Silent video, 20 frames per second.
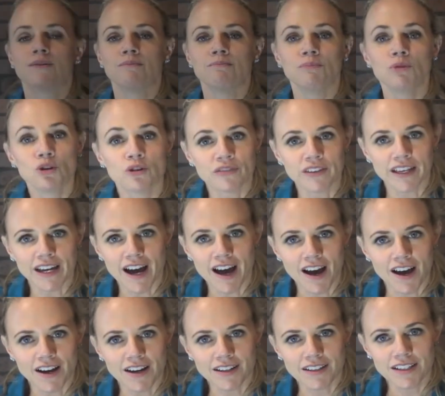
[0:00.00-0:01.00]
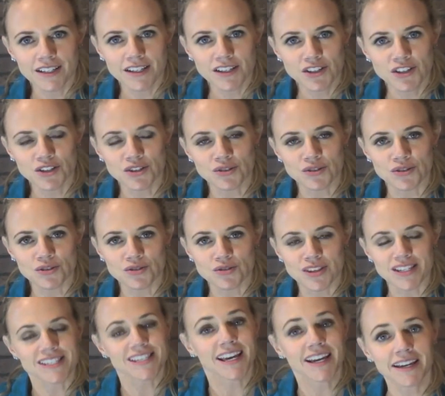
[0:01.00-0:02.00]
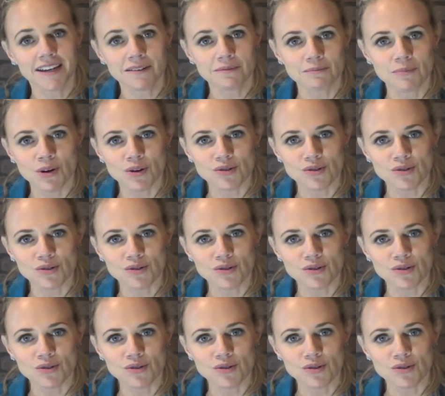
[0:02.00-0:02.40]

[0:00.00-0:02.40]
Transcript: Moving on to the second